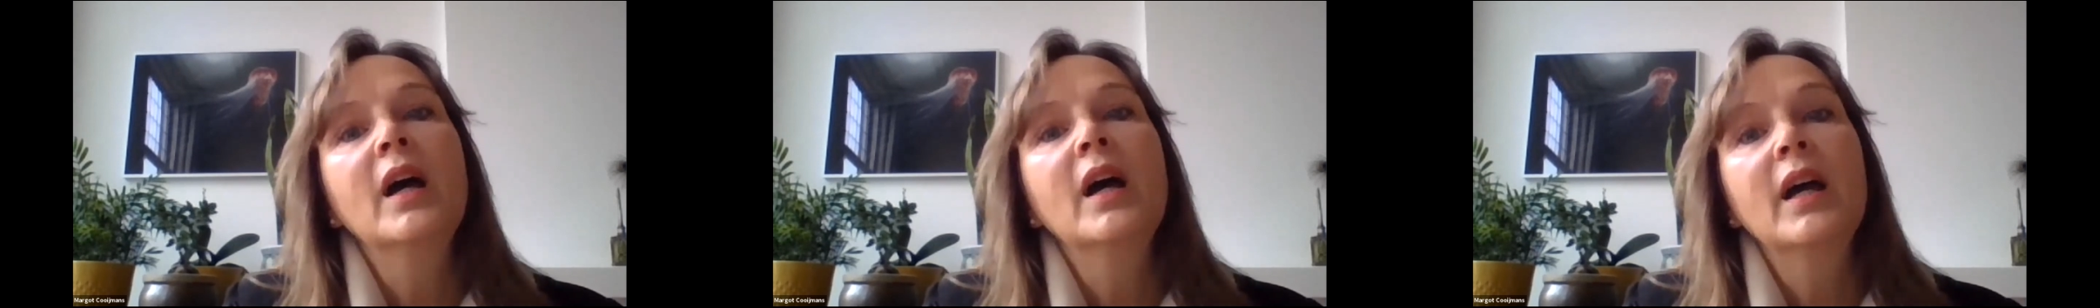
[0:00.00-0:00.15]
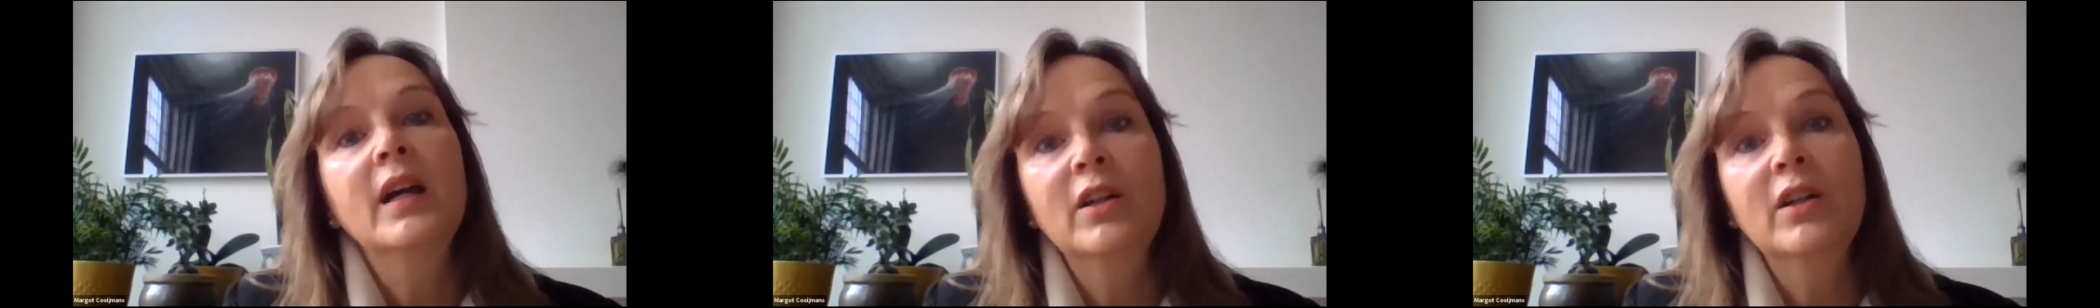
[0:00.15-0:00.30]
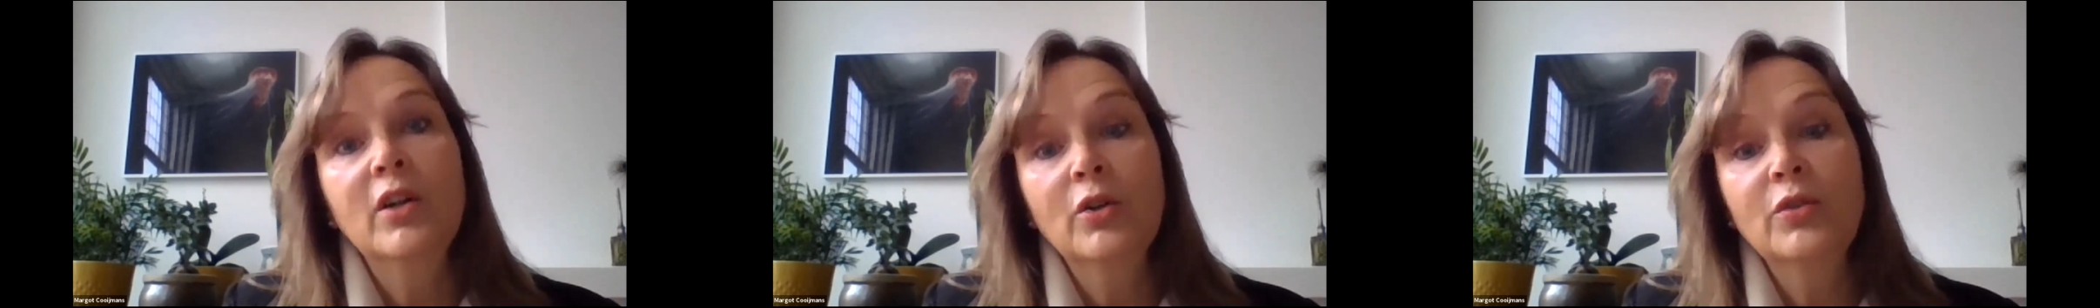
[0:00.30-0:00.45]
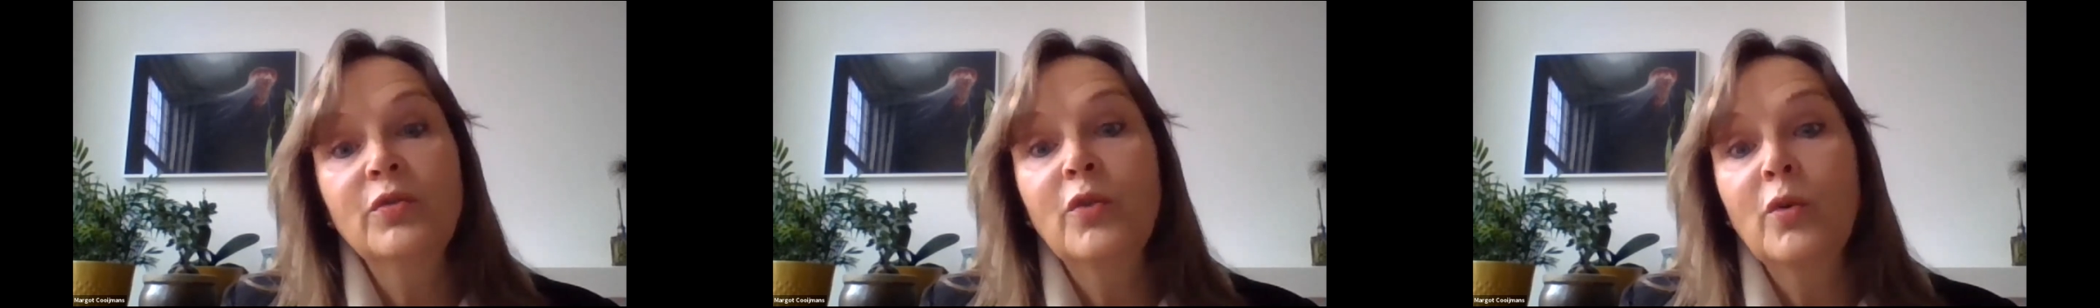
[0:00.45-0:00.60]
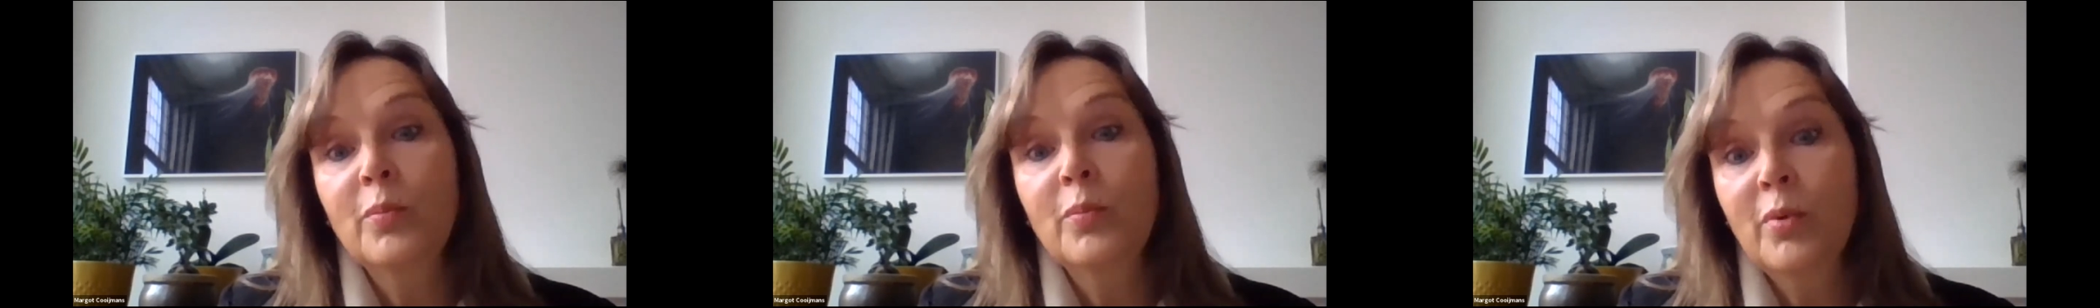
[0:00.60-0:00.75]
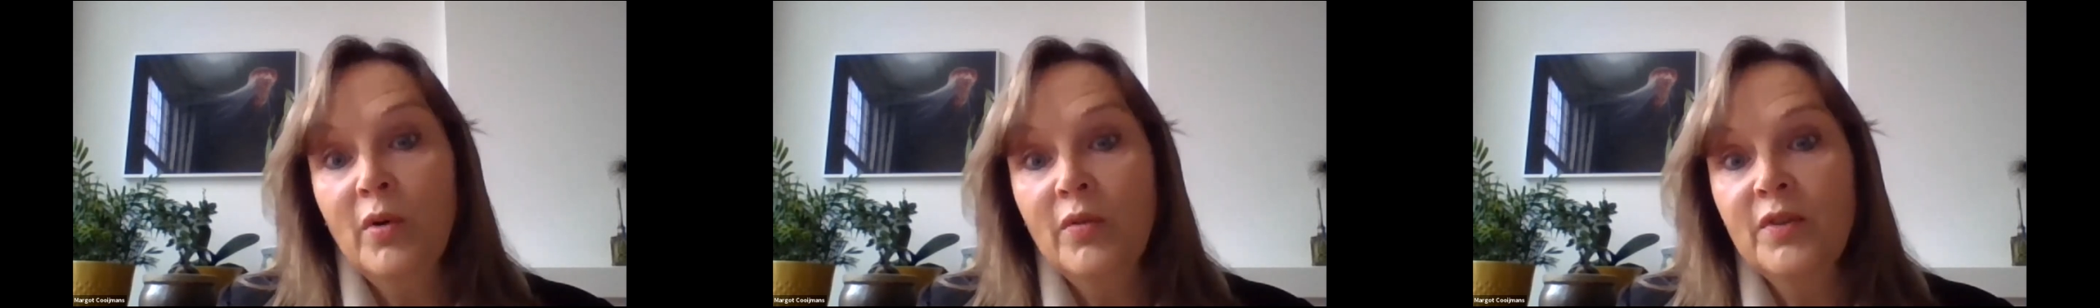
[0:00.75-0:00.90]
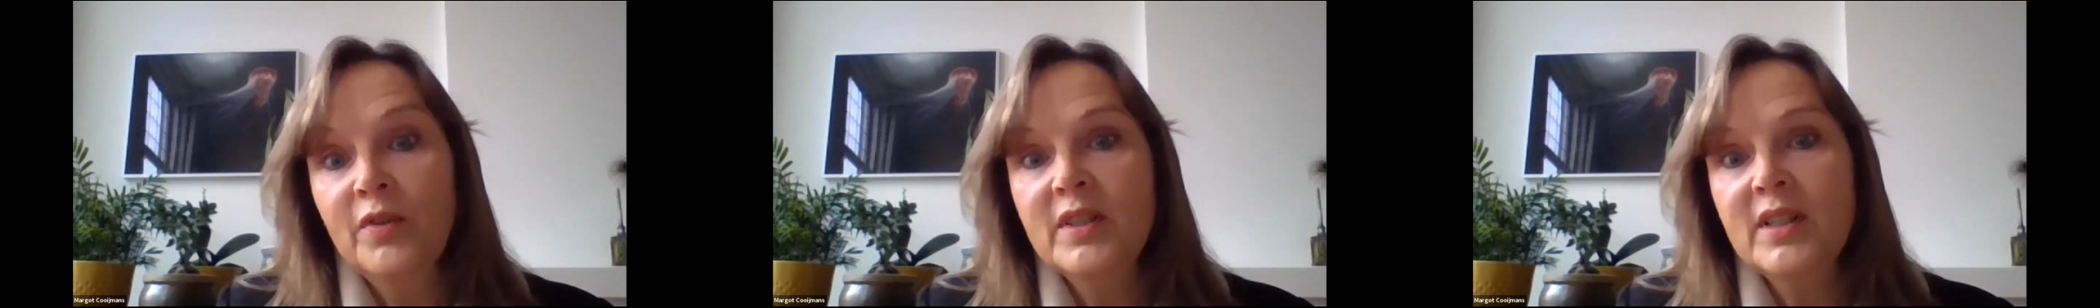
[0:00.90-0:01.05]
a
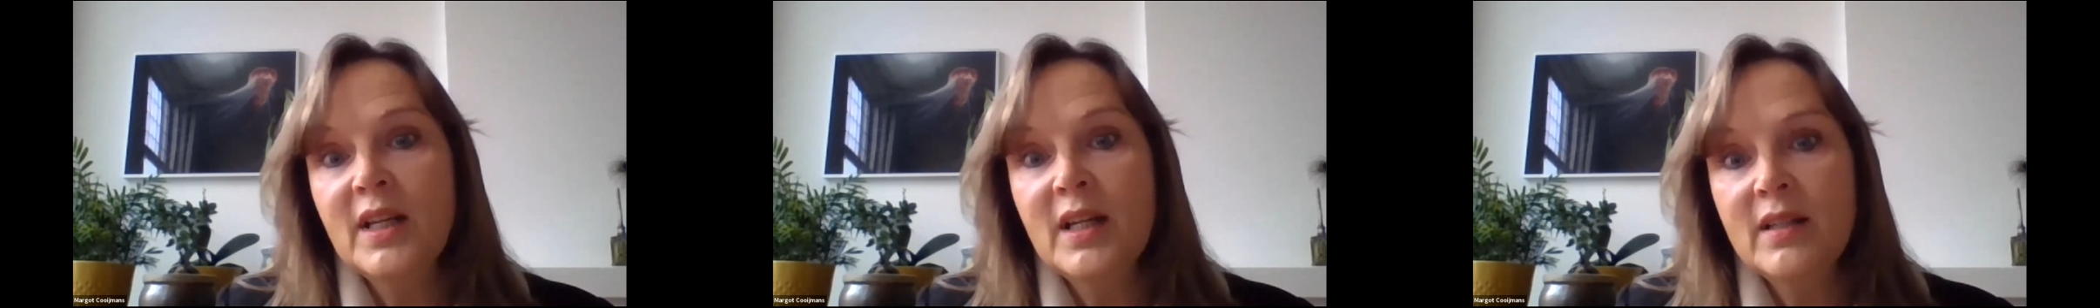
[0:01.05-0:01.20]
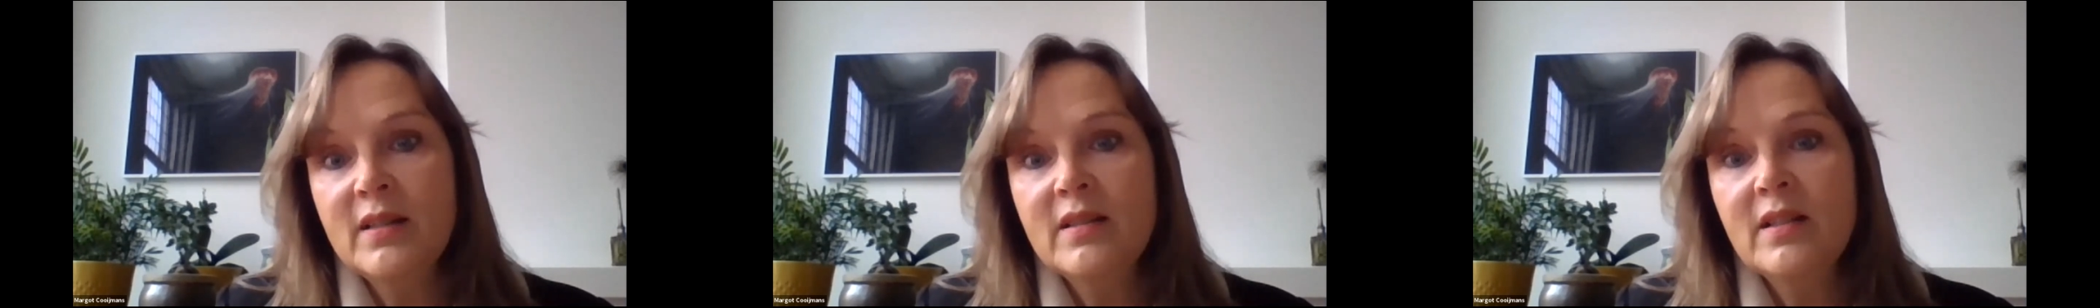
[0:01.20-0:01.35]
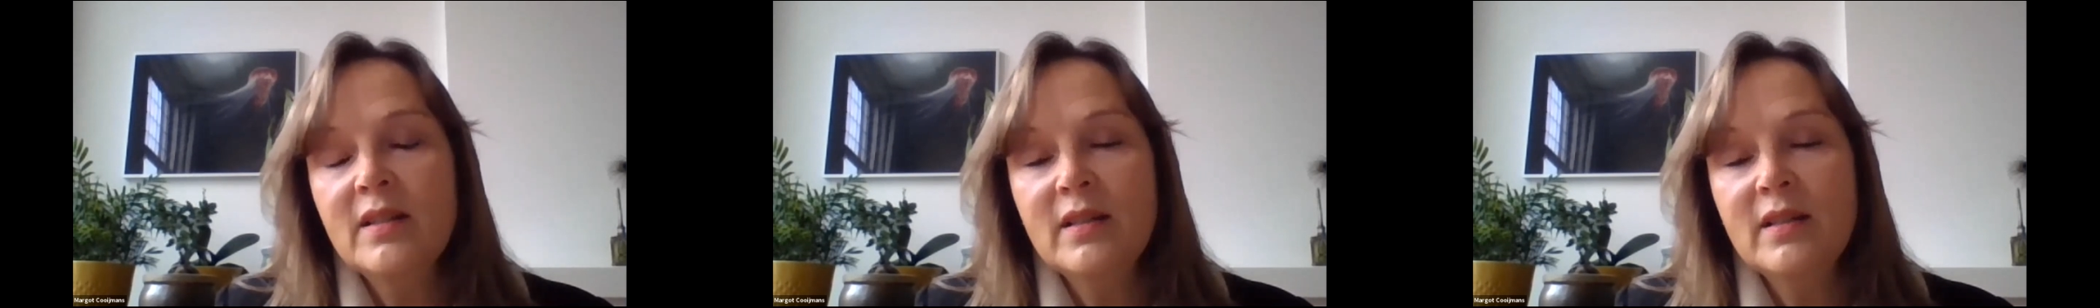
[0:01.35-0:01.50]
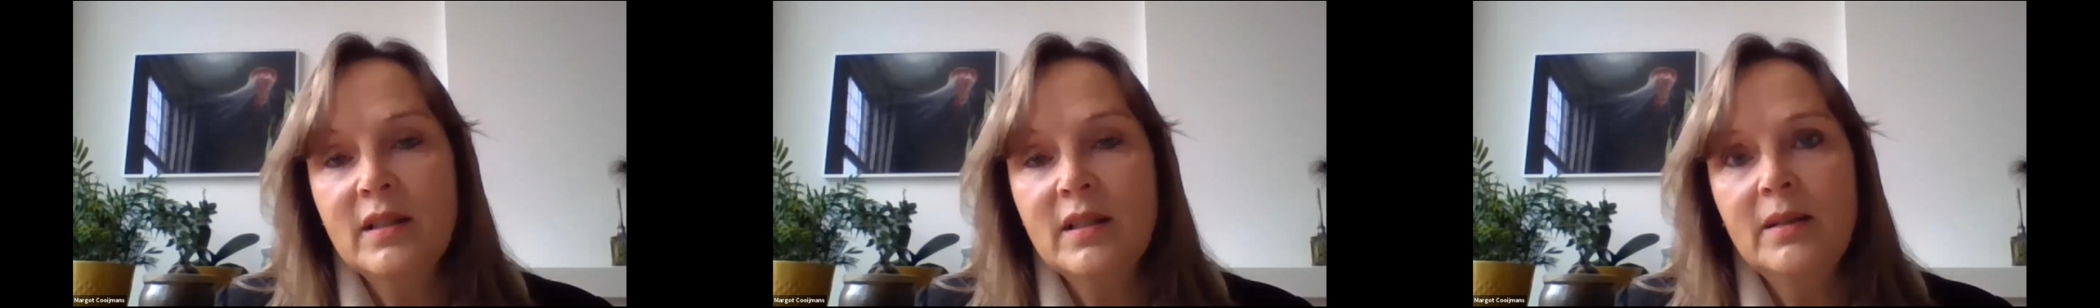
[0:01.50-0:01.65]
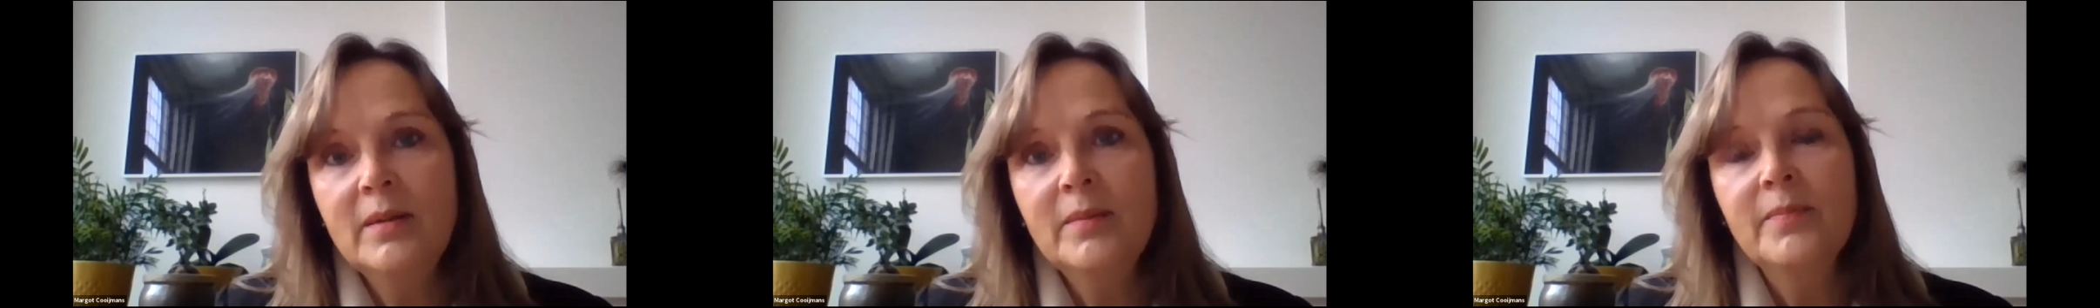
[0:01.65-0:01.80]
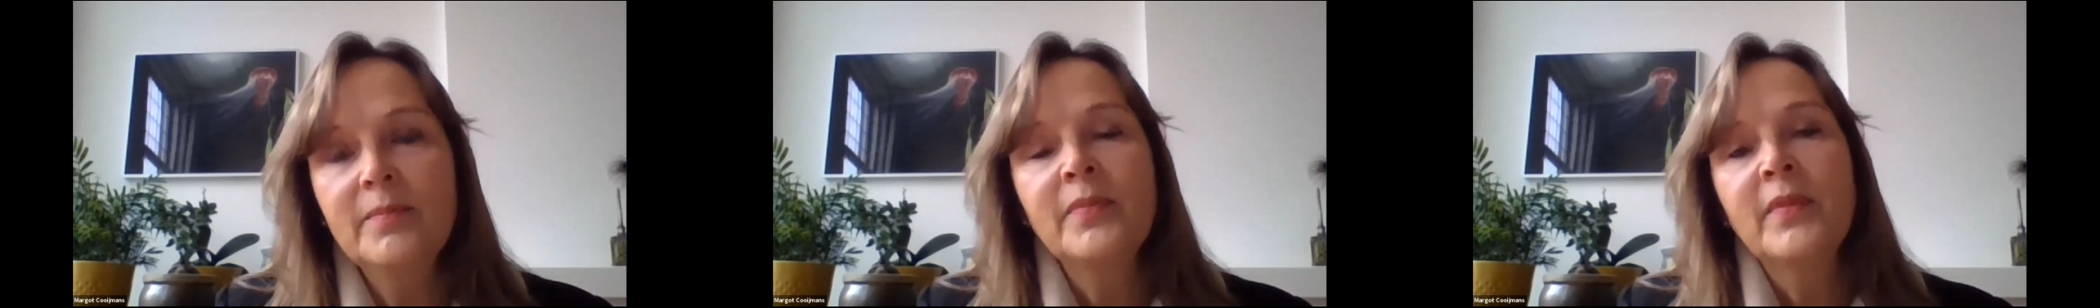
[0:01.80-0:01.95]
not-for-profit entity.